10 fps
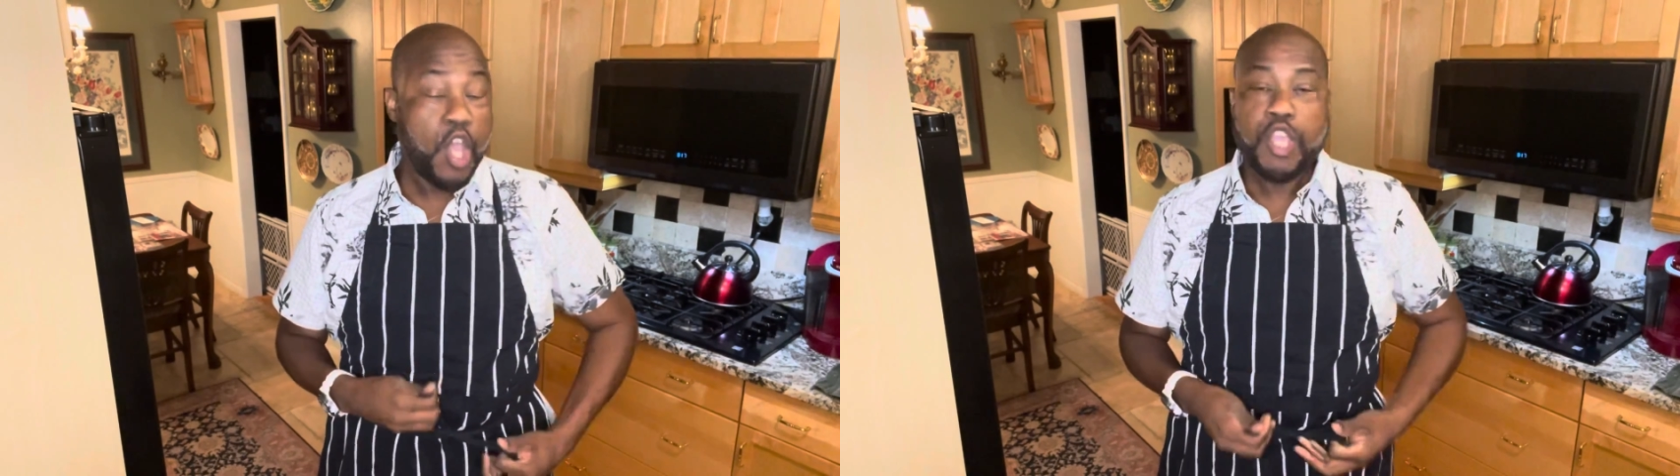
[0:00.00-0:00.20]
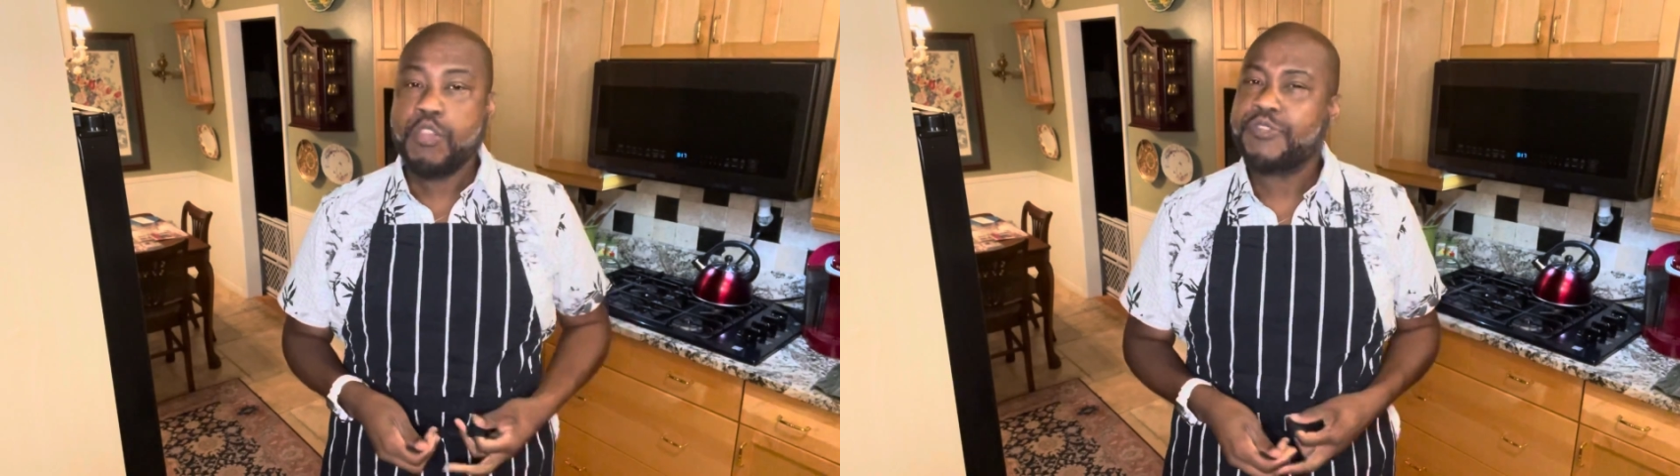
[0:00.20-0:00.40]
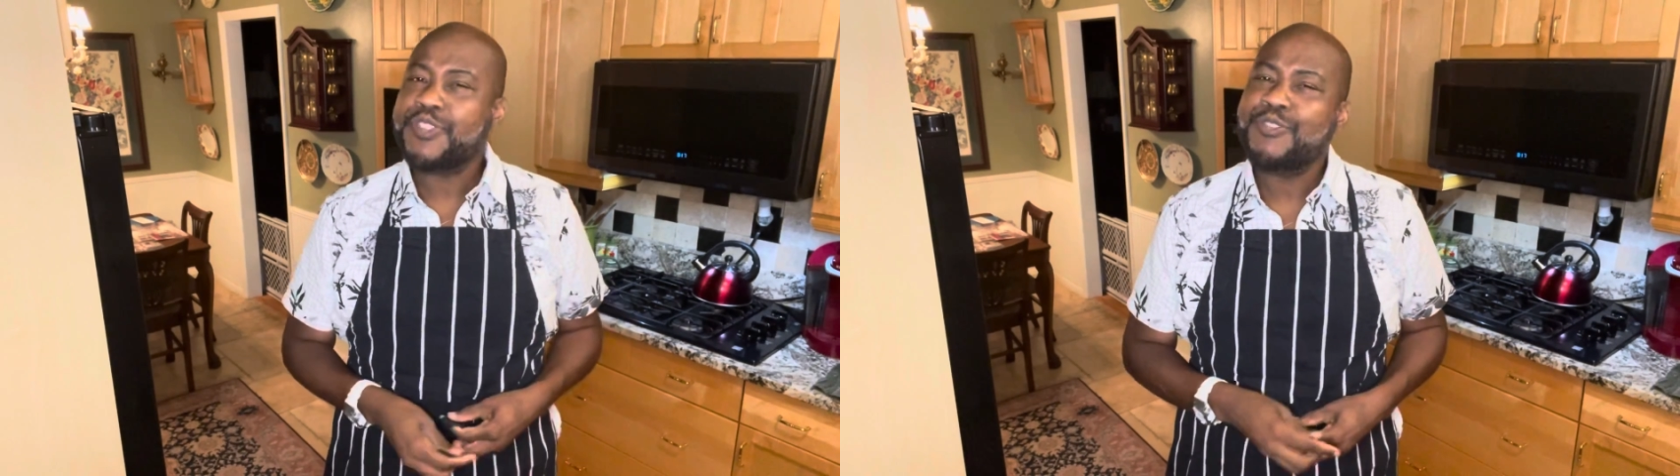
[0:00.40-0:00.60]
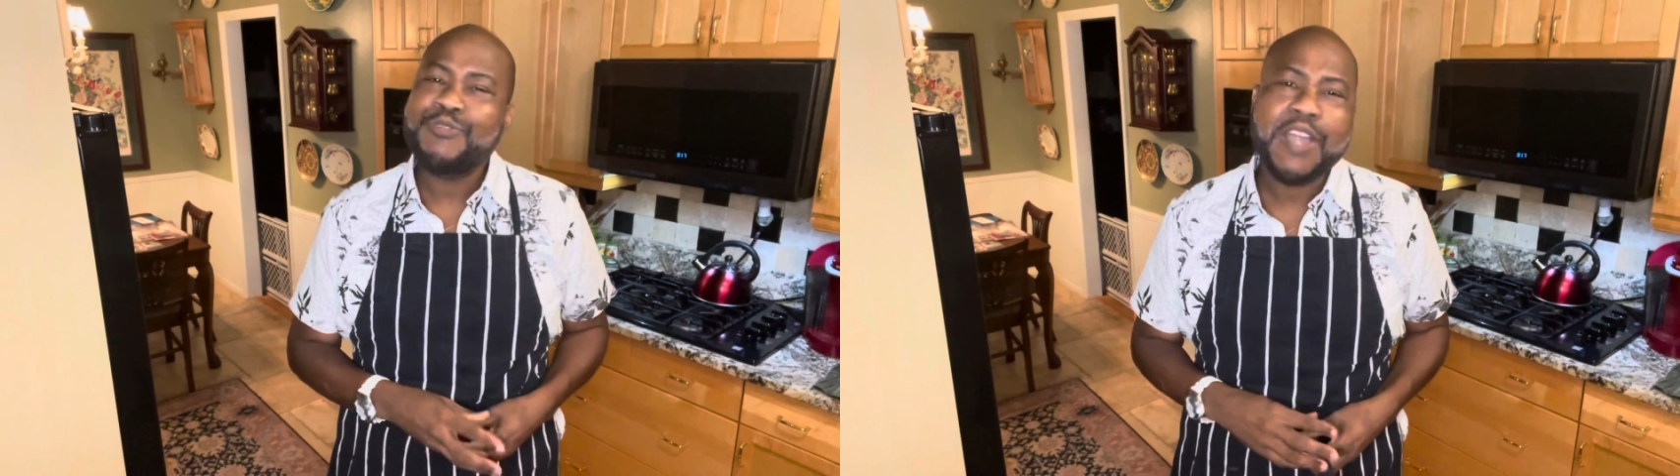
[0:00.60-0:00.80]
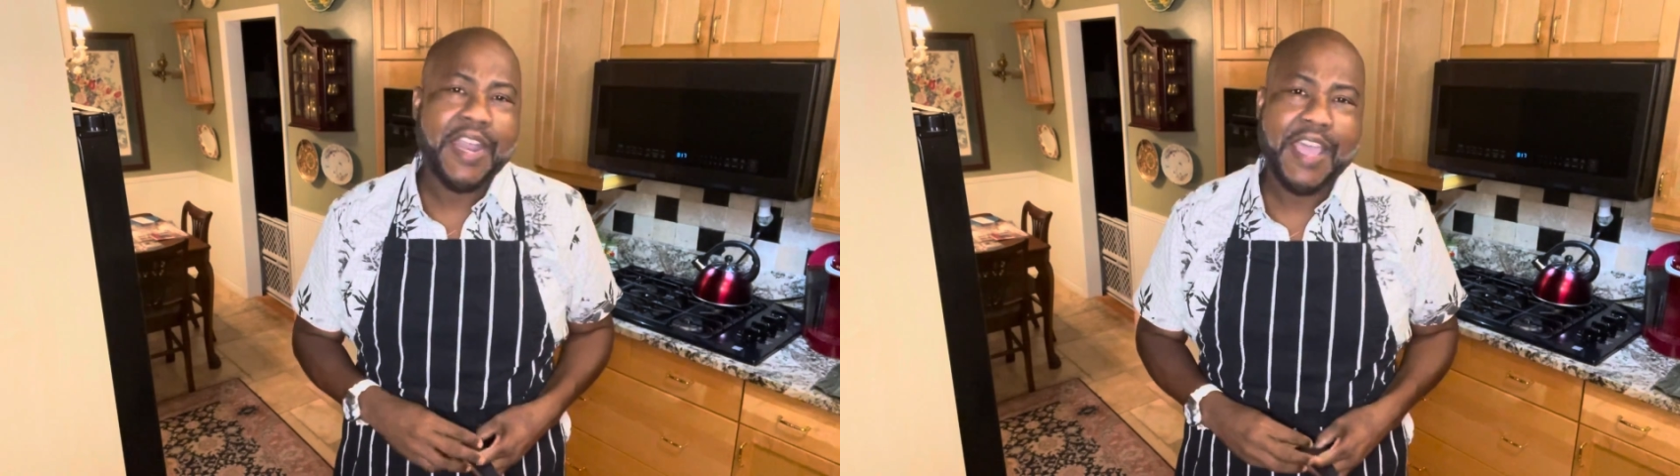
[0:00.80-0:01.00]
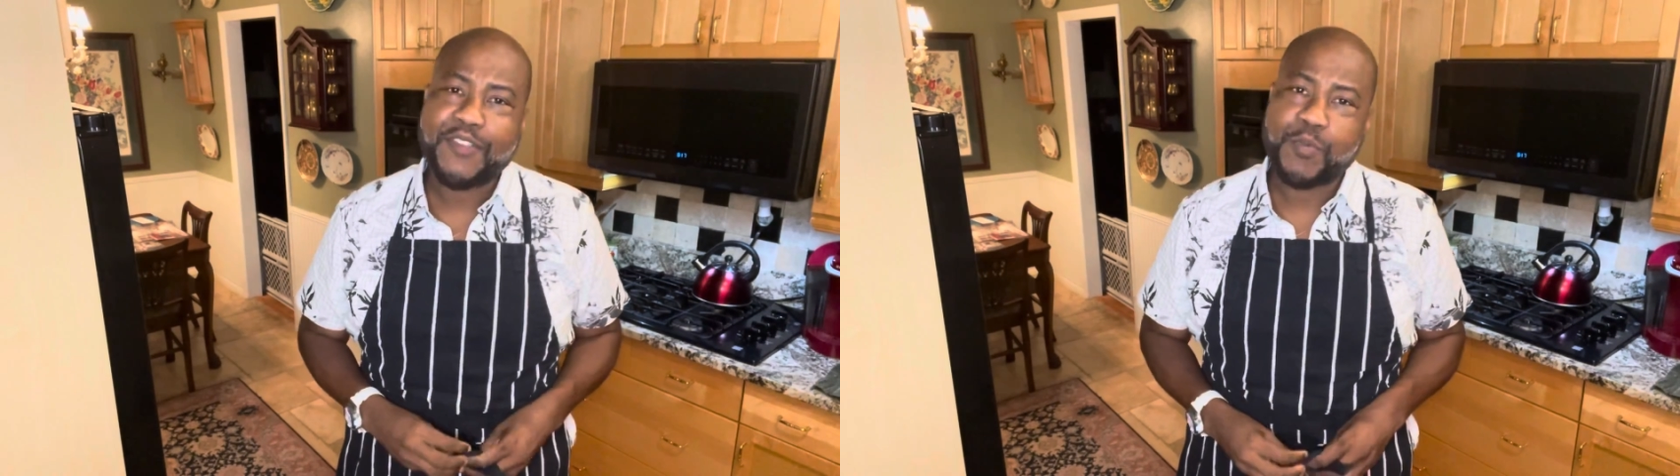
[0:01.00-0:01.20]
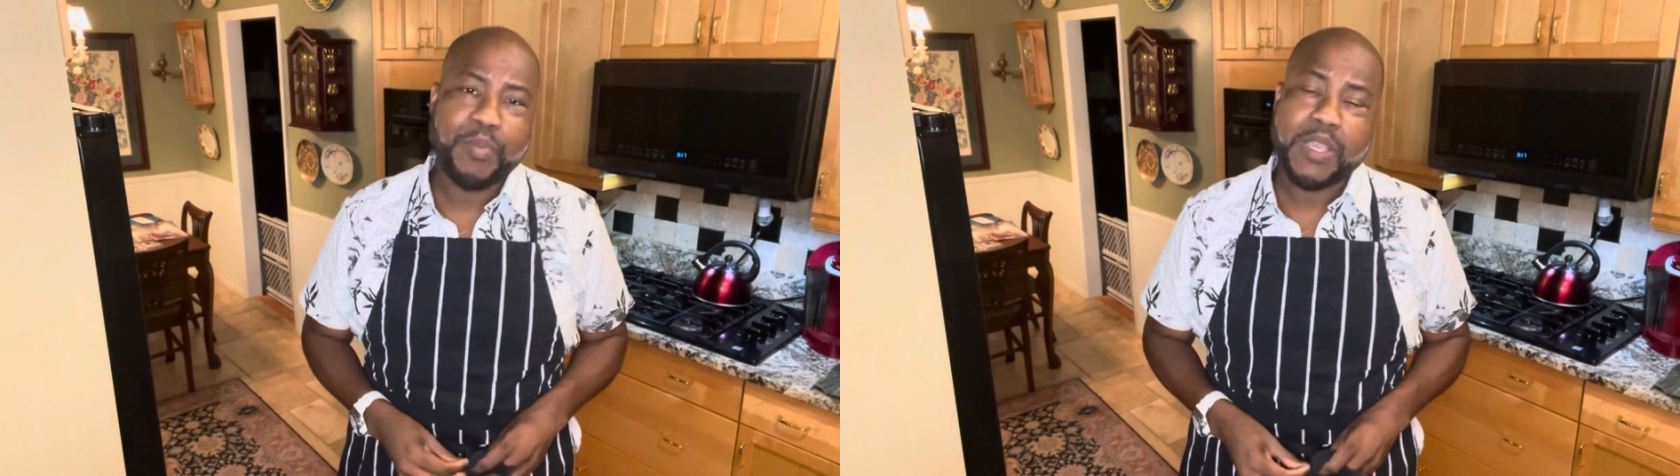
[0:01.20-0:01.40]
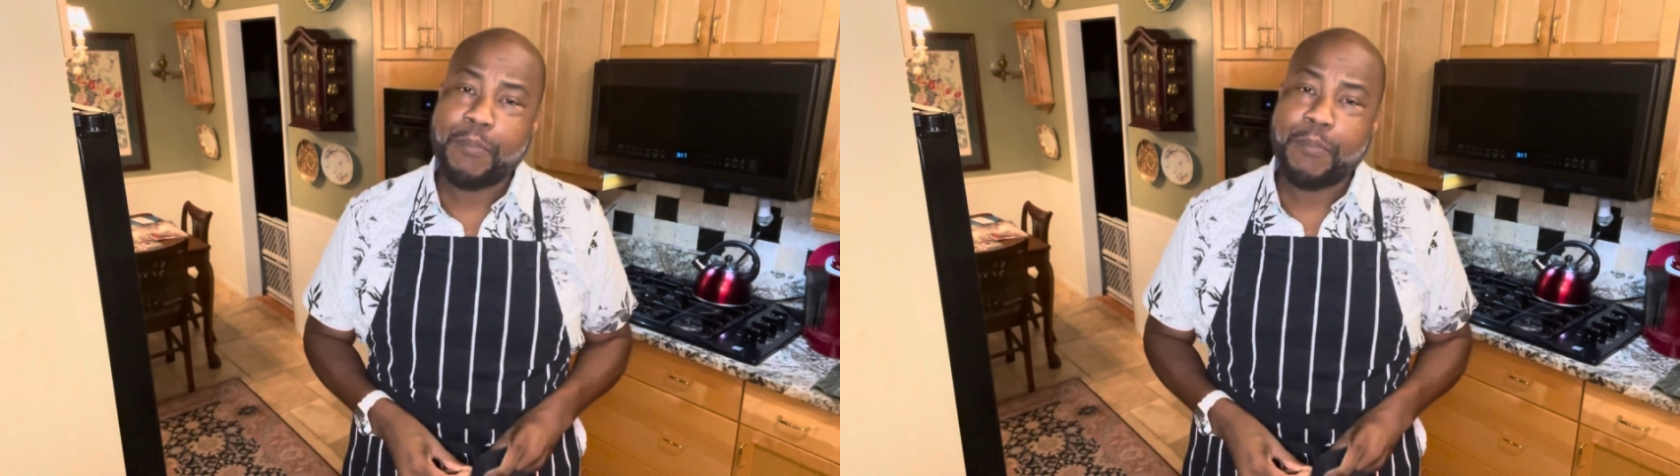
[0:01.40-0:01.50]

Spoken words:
You do not have to pick